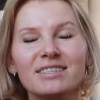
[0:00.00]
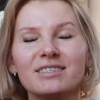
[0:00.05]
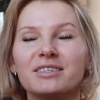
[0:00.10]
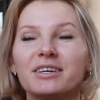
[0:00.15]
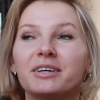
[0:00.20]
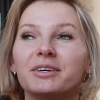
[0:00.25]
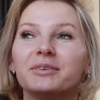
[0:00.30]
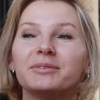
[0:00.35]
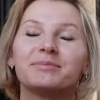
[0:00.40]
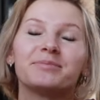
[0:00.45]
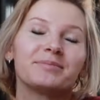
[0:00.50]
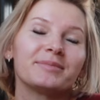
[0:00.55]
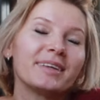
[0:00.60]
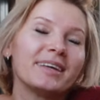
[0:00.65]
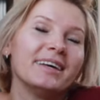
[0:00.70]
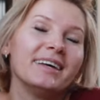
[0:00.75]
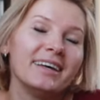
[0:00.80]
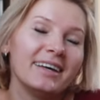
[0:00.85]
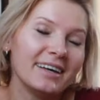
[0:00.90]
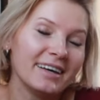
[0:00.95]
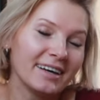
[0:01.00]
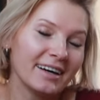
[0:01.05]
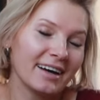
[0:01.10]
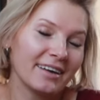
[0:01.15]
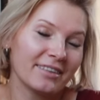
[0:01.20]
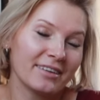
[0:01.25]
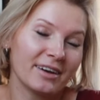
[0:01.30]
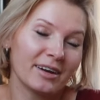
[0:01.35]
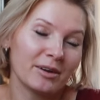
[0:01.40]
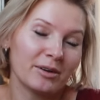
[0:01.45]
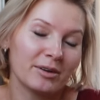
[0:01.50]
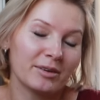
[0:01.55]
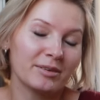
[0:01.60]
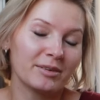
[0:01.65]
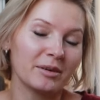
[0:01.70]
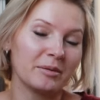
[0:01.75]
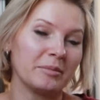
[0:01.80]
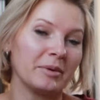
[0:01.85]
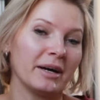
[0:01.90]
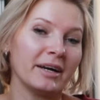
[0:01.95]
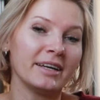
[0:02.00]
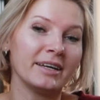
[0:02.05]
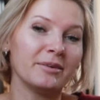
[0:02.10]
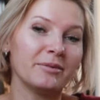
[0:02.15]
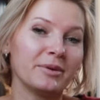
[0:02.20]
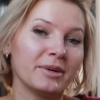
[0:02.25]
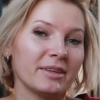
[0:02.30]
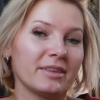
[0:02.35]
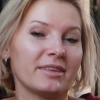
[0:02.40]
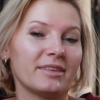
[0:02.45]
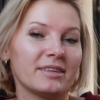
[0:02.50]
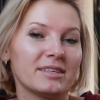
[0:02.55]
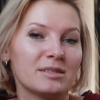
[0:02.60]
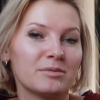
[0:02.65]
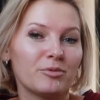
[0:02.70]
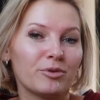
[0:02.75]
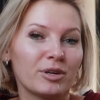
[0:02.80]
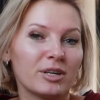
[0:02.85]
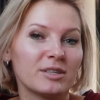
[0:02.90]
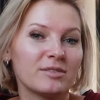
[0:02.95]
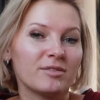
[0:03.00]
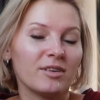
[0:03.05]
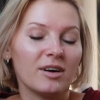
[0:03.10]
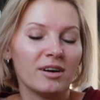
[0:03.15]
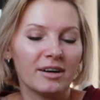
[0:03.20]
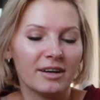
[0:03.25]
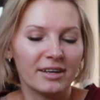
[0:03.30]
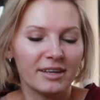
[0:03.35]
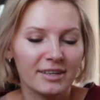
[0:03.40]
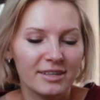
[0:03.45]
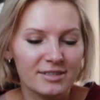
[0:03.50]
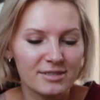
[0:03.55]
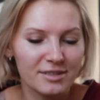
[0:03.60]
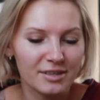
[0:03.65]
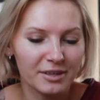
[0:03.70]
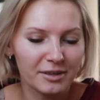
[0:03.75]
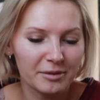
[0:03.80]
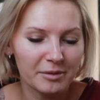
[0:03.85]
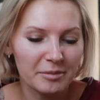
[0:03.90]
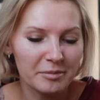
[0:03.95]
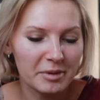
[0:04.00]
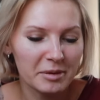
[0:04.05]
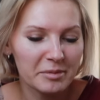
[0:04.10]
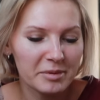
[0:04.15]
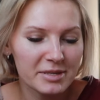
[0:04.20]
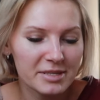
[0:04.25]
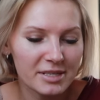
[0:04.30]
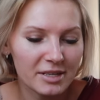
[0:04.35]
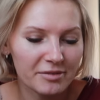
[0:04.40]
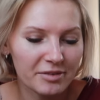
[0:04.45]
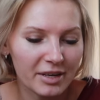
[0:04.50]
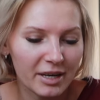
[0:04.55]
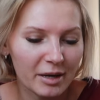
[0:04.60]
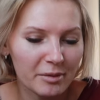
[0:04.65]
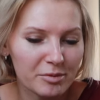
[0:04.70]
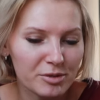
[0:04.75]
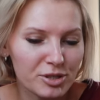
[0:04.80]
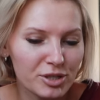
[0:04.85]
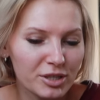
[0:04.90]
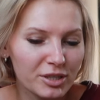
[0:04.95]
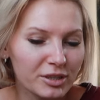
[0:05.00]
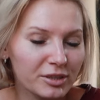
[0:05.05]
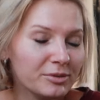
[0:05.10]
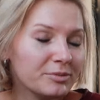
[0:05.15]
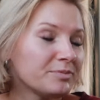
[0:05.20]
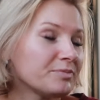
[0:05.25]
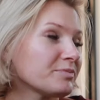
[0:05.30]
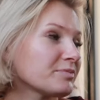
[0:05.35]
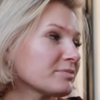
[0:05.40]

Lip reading: So I thought I'd combine it with this morning's vlog. So I made myself a cappuccino,